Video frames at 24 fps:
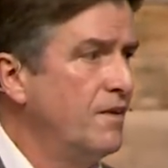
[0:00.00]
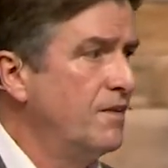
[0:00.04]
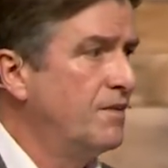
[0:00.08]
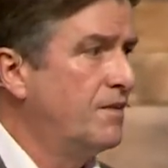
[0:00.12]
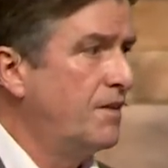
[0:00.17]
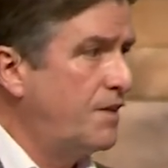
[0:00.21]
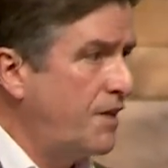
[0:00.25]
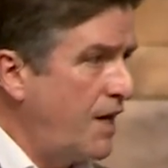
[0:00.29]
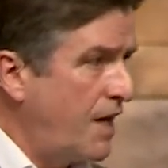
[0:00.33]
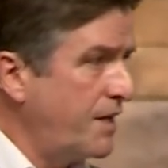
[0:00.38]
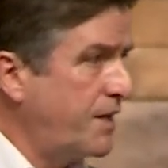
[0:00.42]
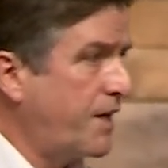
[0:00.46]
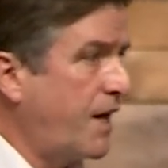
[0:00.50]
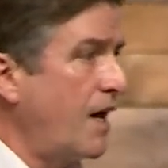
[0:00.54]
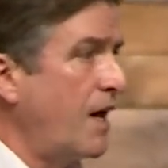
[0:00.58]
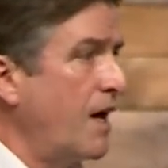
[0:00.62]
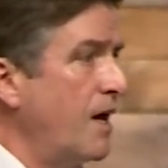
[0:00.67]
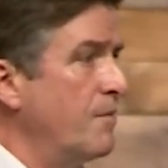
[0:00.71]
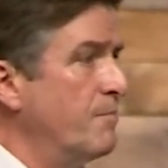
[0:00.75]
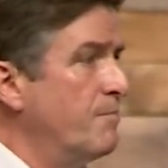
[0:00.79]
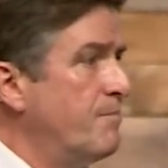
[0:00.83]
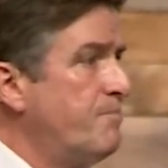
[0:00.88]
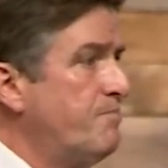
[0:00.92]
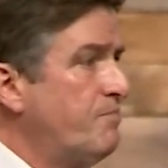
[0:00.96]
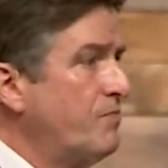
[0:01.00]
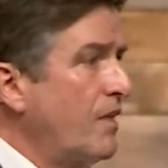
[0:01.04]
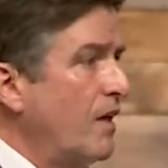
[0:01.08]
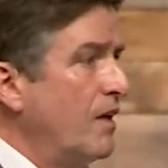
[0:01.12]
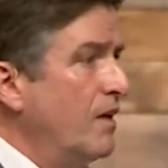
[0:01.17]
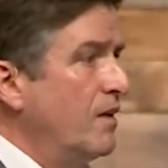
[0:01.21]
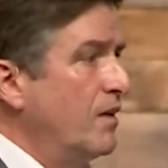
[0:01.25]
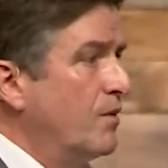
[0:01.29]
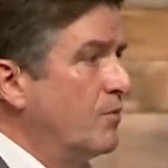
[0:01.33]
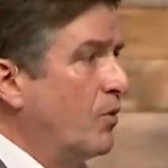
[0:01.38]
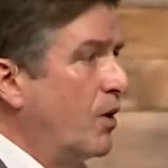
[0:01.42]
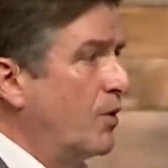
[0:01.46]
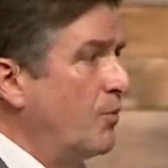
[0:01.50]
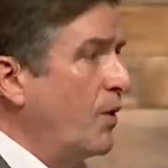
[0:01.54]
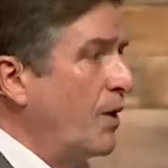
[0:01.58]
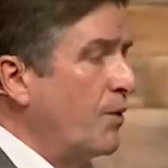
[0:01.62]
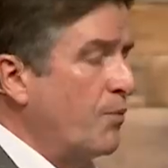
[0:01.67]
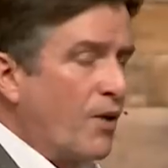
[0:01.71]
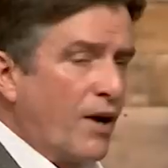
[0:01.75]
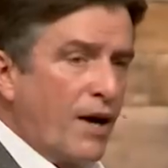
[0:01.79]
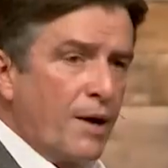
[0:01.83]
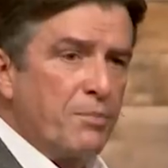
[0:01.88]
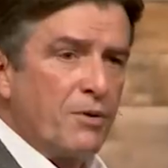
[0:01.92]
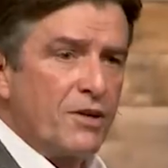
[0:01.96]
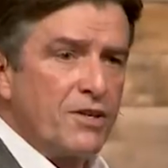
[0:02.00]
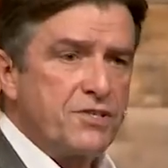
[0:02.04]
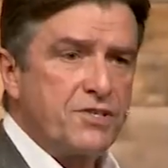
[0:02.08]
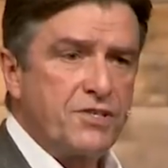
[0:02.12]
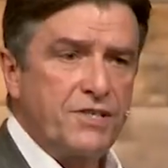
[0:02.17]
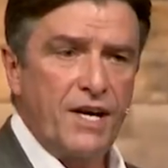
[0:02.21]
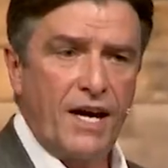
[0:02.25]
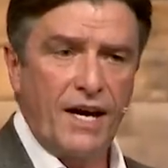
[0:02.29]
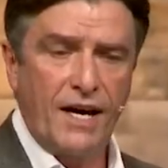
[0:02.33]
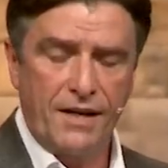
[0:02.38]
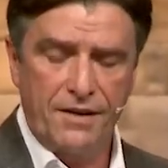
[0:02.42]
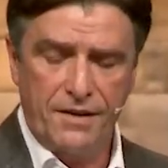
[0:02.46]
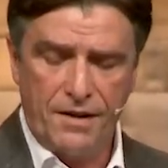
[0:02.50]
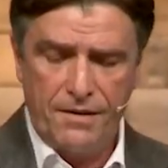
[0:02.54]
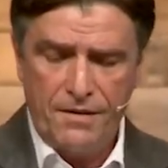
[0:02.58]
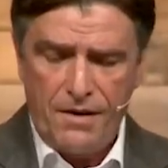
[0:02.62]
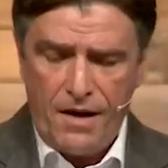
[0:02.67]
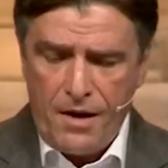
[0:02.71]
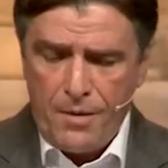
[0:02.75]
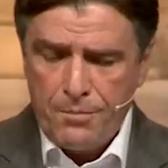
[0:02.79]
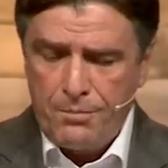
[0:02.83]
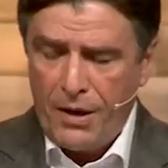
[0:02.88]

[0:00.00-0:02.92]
The day came when we were able to stand and